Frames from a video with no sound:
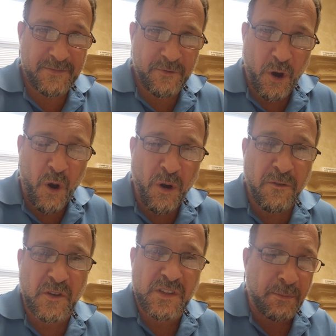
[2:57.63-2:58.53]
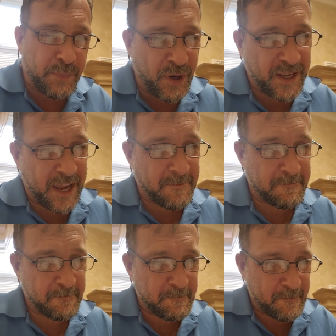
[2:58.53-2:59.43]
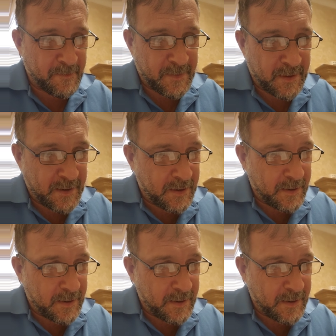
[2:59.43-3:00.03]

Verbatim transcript: for all of us that are born again. It